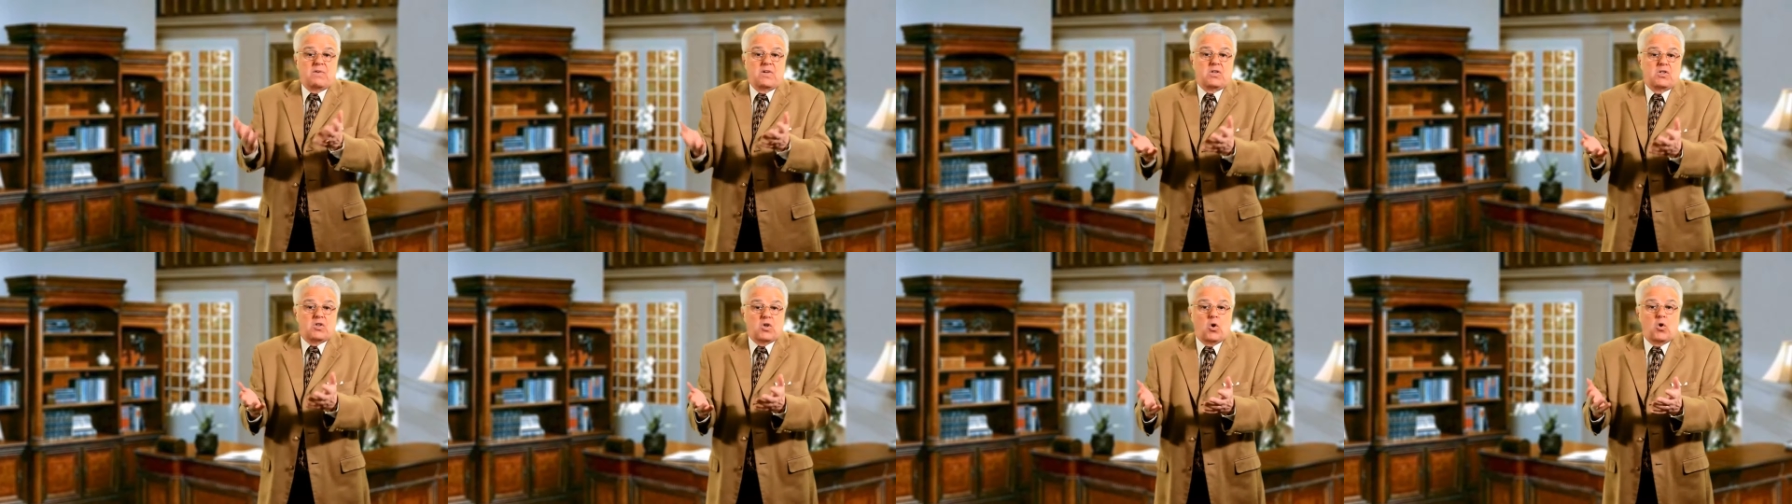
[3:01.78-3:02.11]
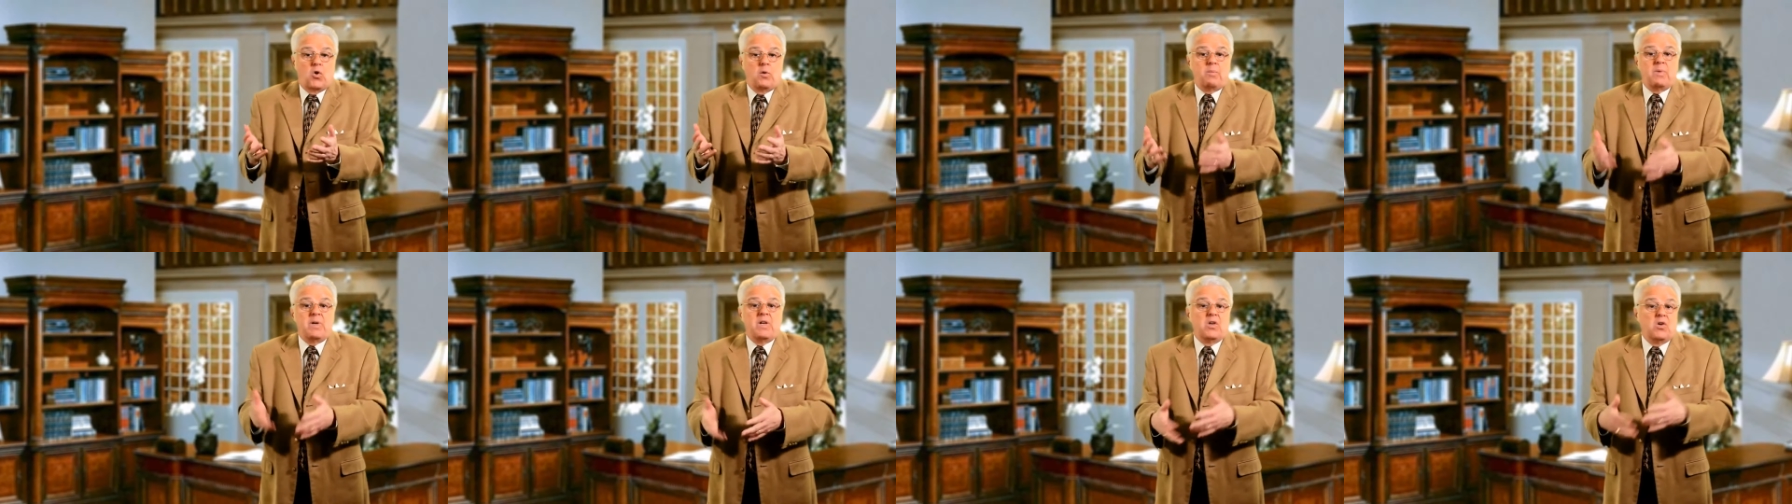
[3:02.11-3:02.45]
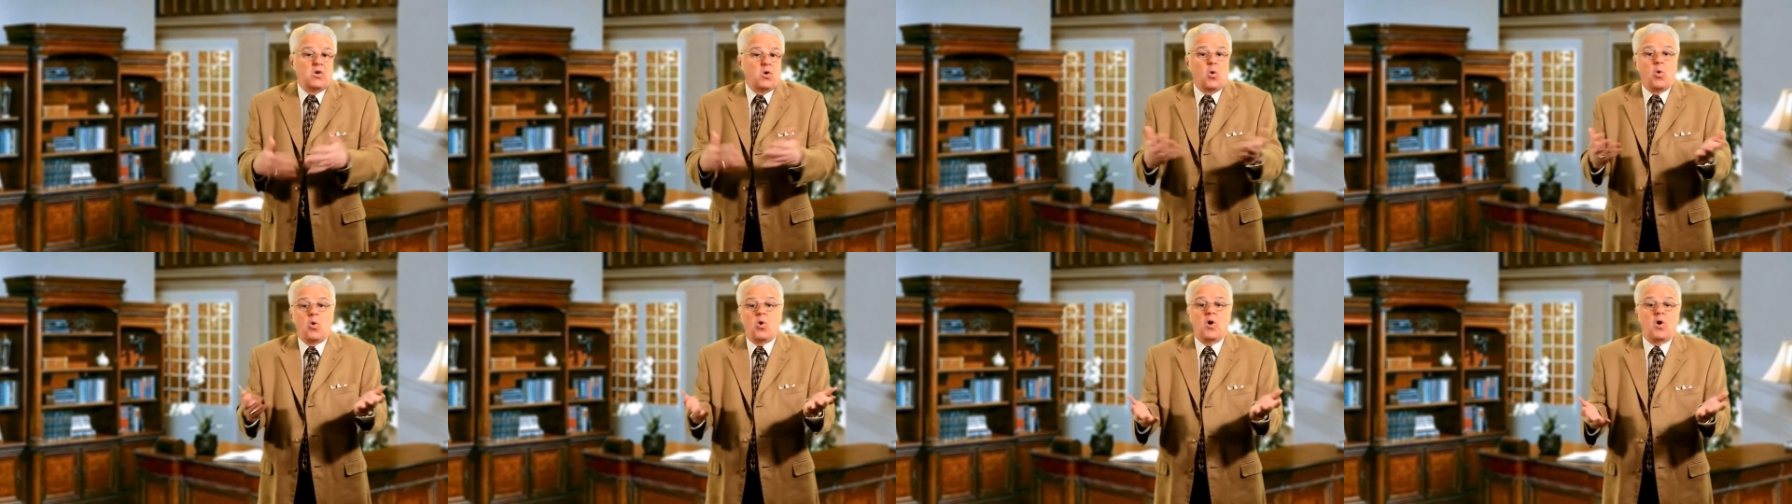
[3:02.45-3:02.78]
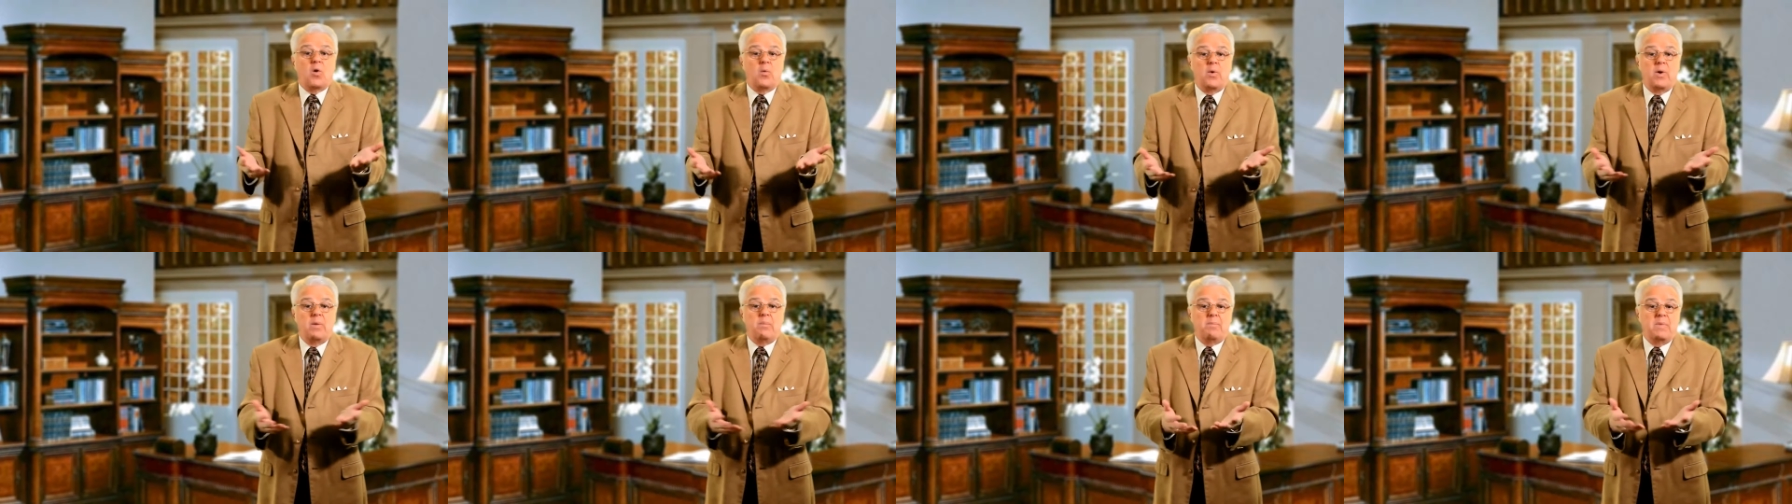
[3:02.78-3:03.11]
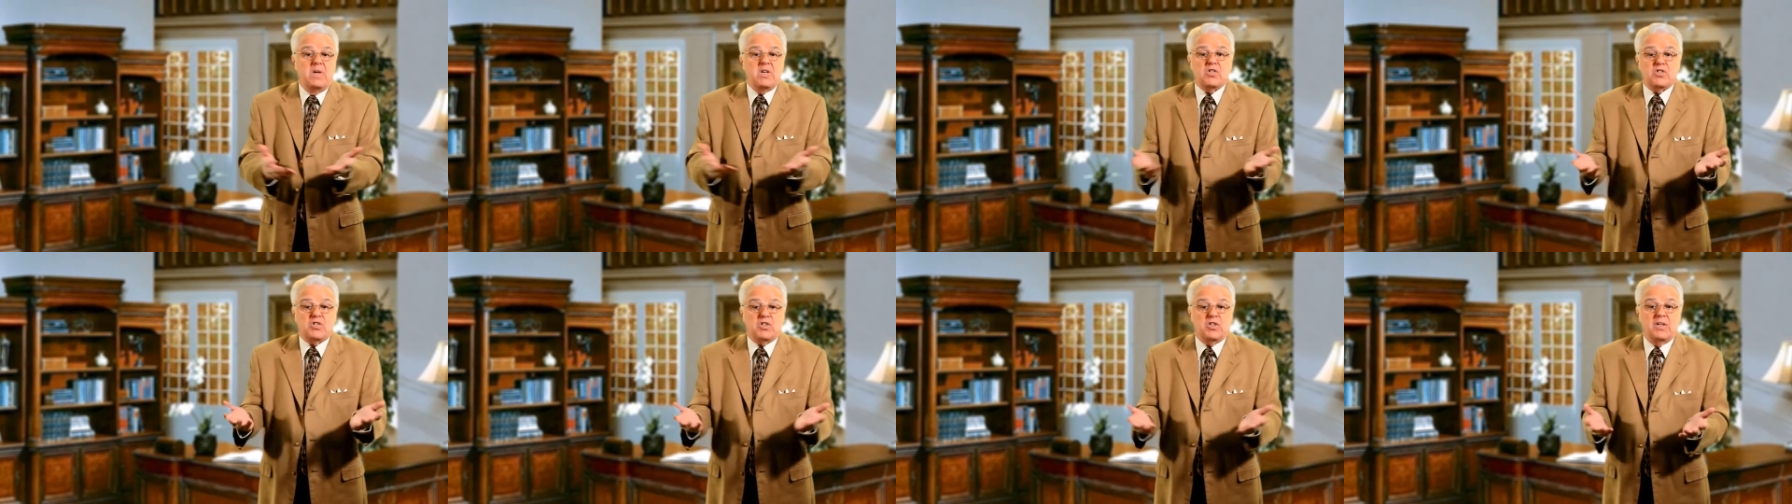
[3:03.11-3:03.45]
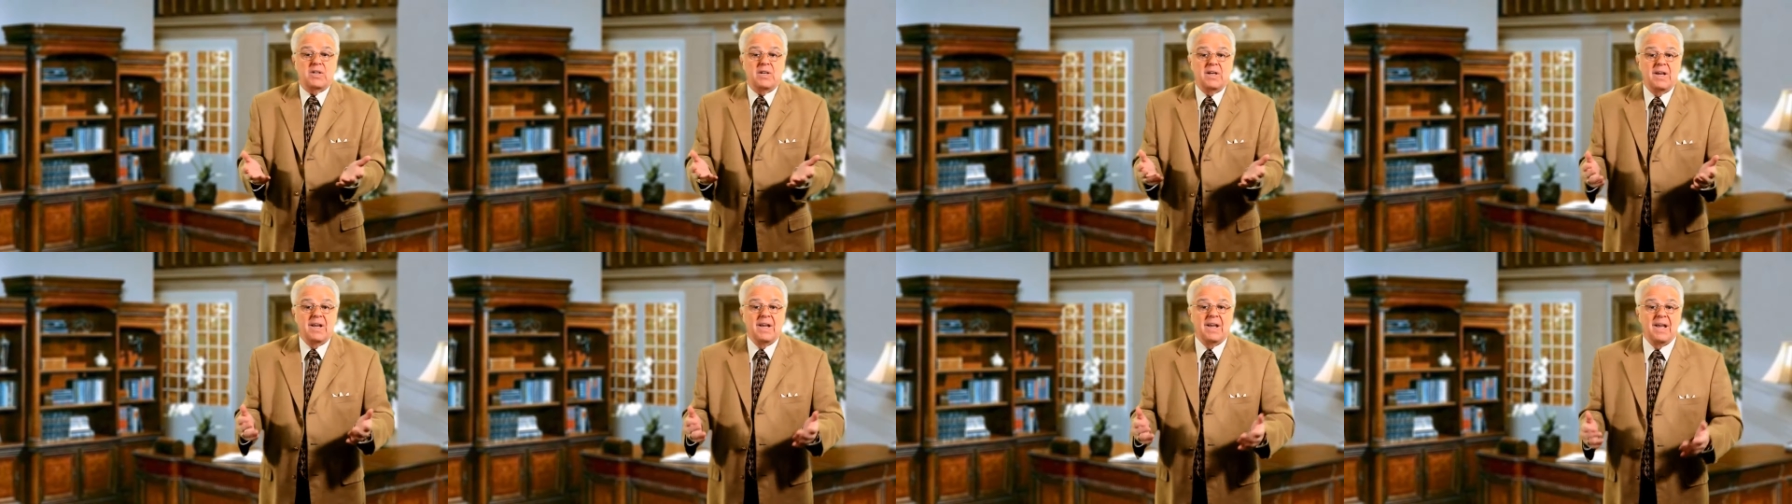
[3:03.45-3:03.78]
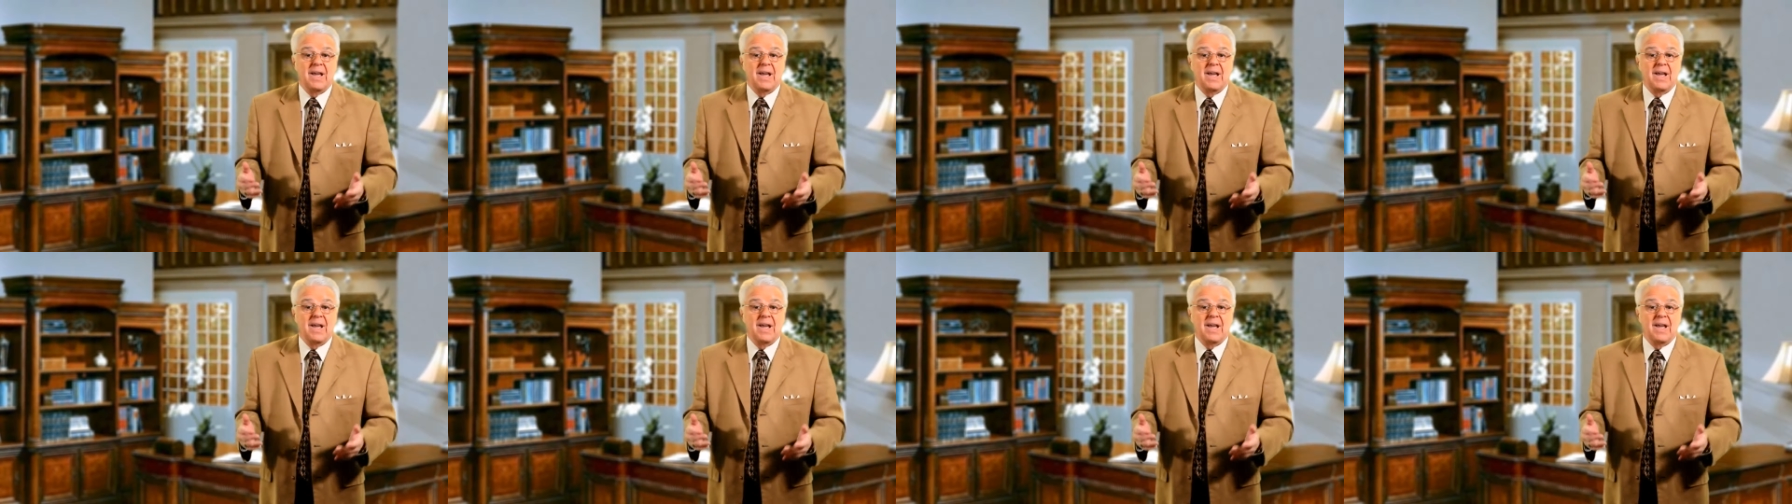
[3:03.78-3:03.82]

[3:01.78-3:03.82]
of atonement nor remission,